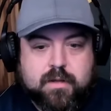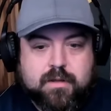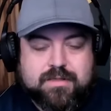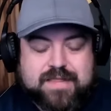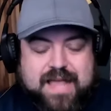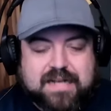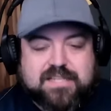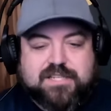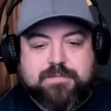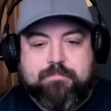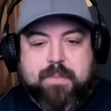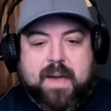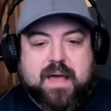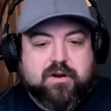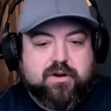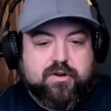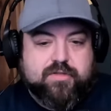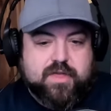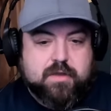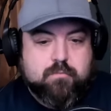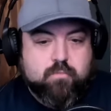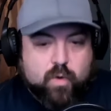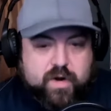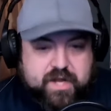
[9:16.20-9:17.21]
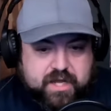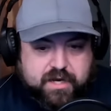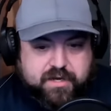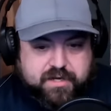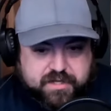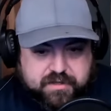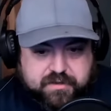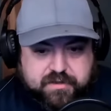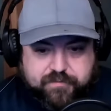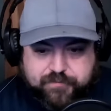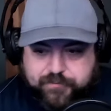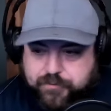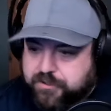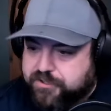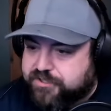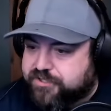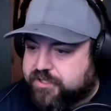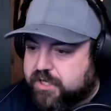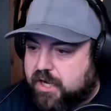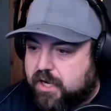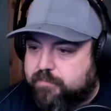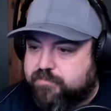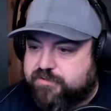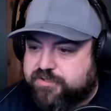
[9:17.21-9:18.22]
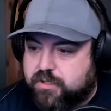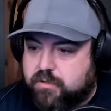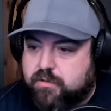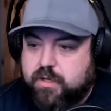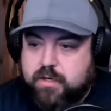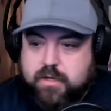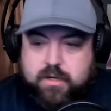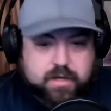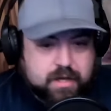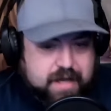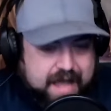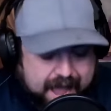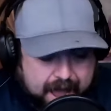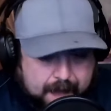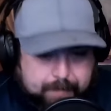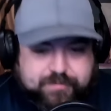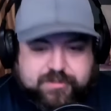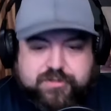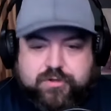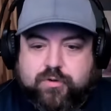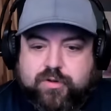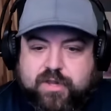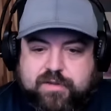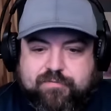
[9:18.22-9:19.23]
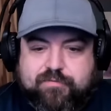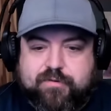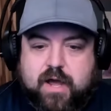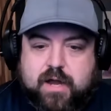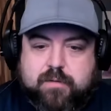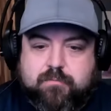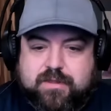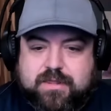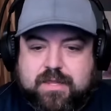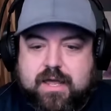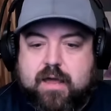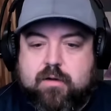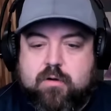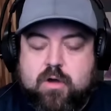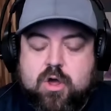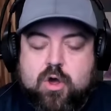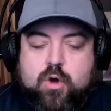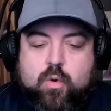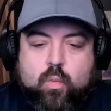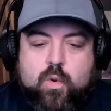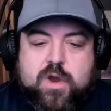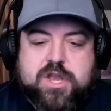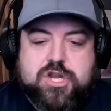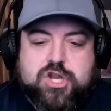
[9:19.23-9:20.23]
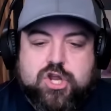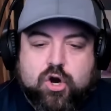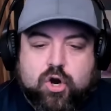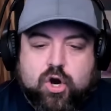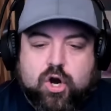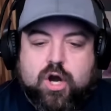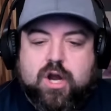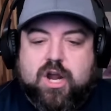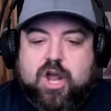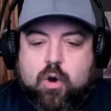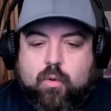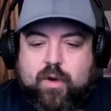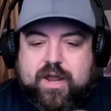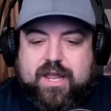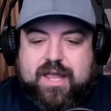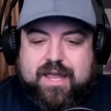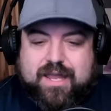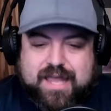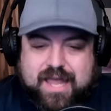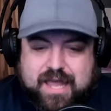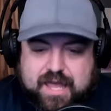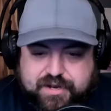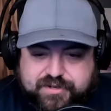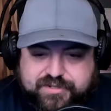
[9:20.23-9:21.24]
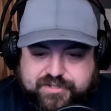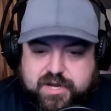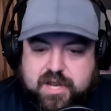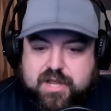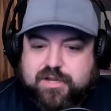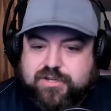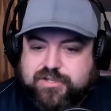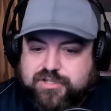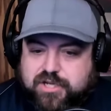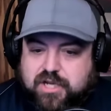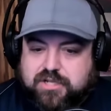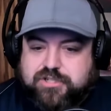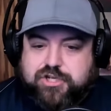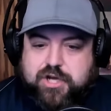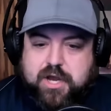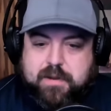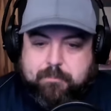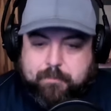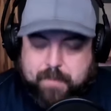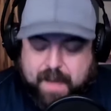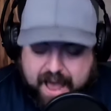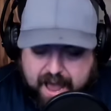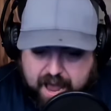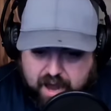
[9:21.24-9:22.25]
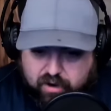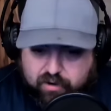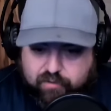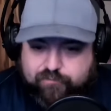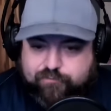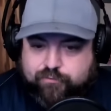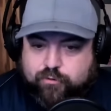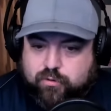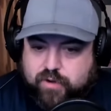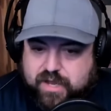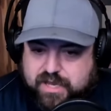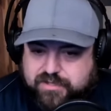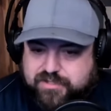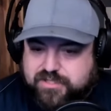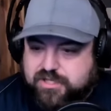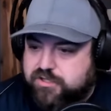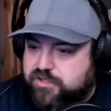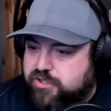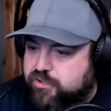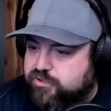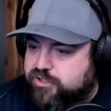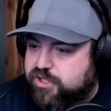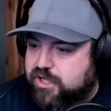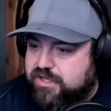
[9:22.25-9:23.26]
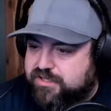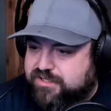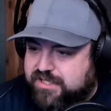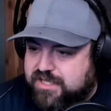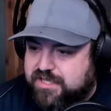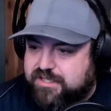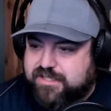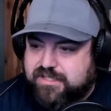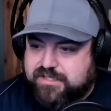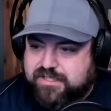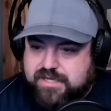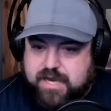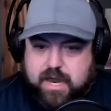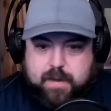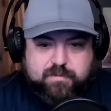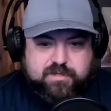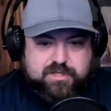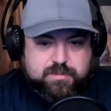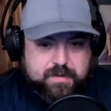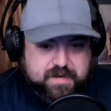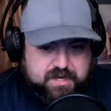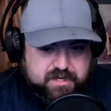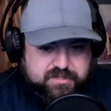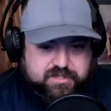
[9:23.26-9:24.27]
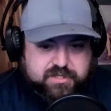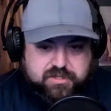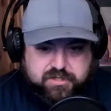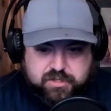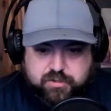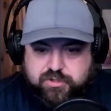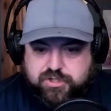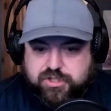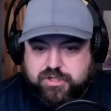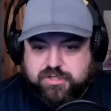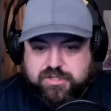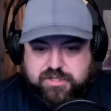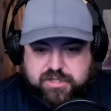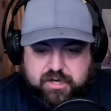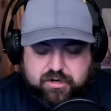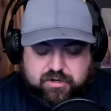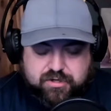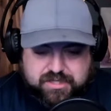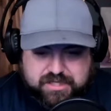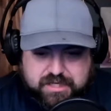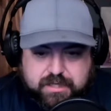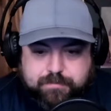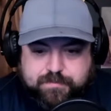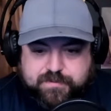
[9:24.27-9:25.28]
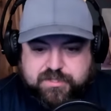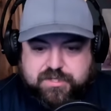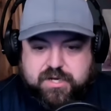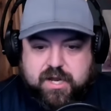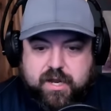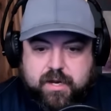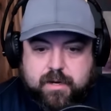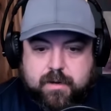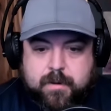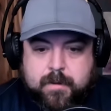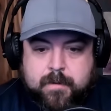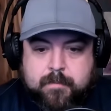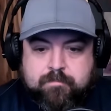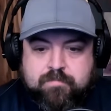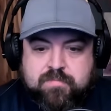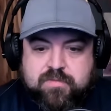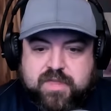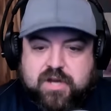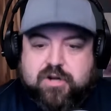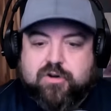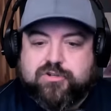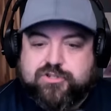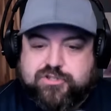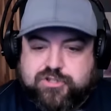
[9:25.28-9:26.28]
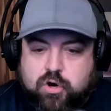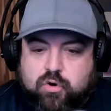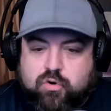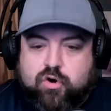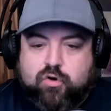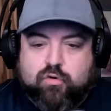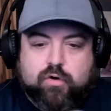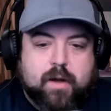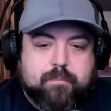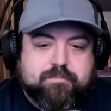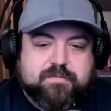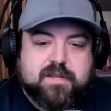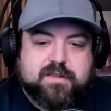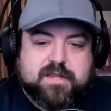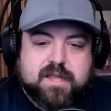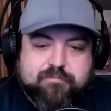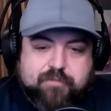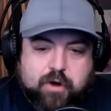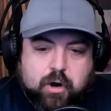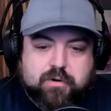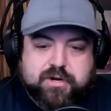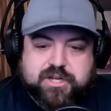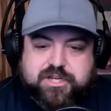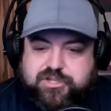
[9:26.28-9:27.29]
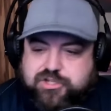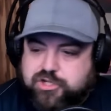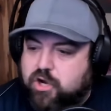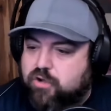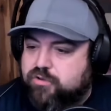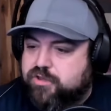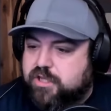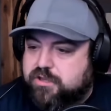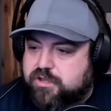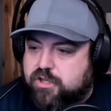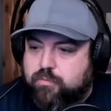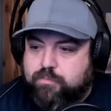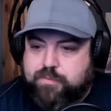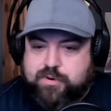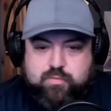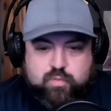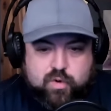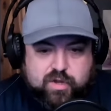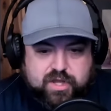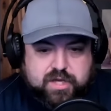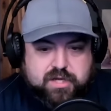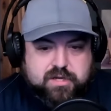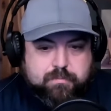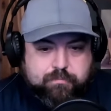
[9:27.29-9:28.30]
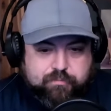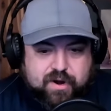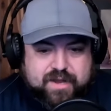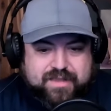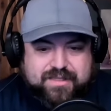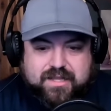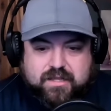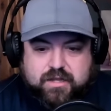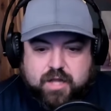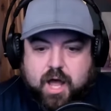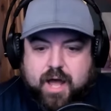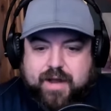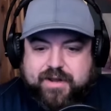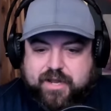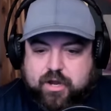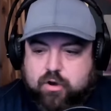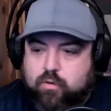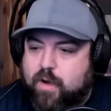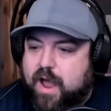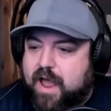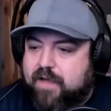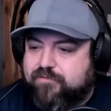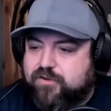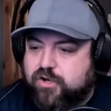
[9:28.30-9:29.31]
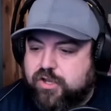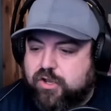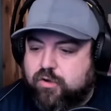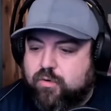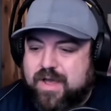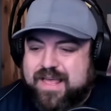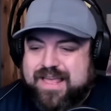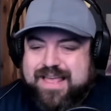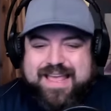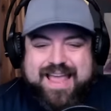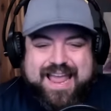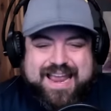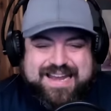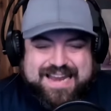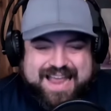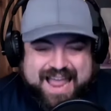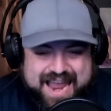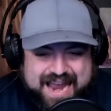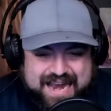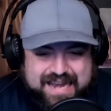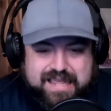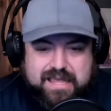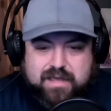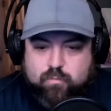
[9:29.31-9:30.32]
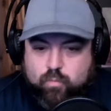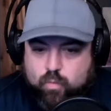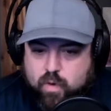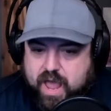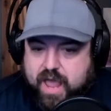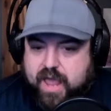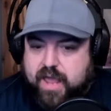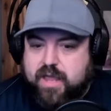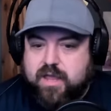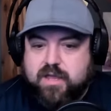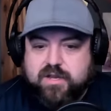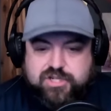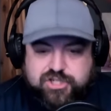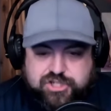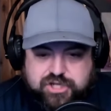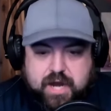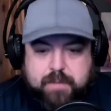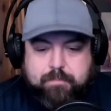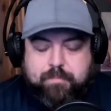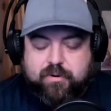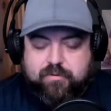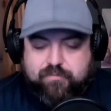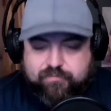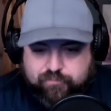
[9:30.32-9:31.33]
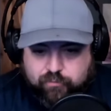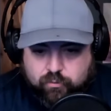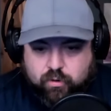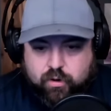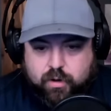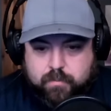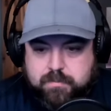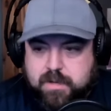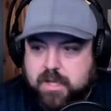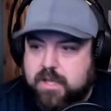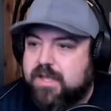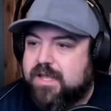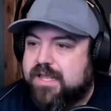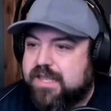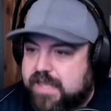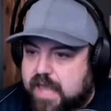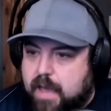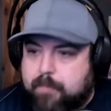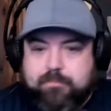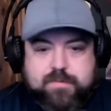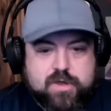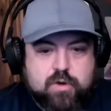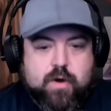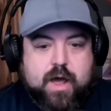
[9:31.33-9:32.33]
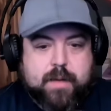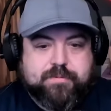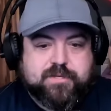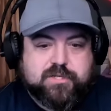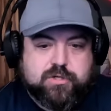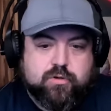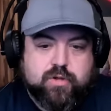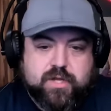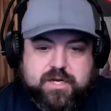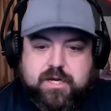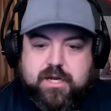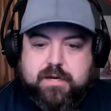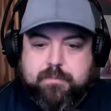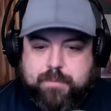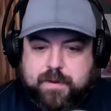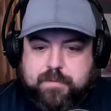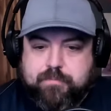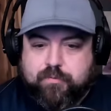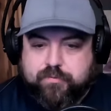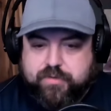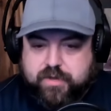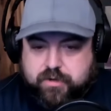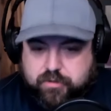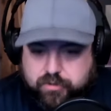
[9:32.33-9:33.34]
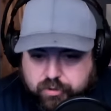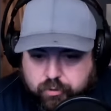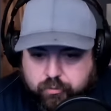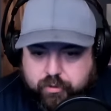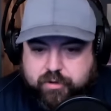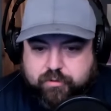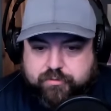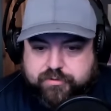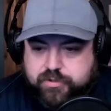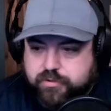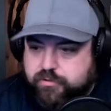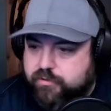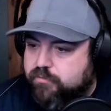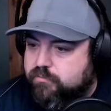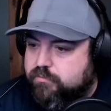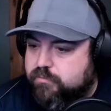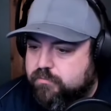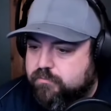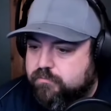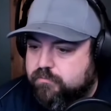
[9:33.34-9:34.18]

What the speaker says: that's better than what he did the first time, so absolutely fine with that. When you're going against such a powerful institution as these establishment institutions that are deep state, that are so corrupt that they've already showed that they'll be willing to break the law to go after you in any way, shape, or form, yep, you absolutely need people that are loyal to you.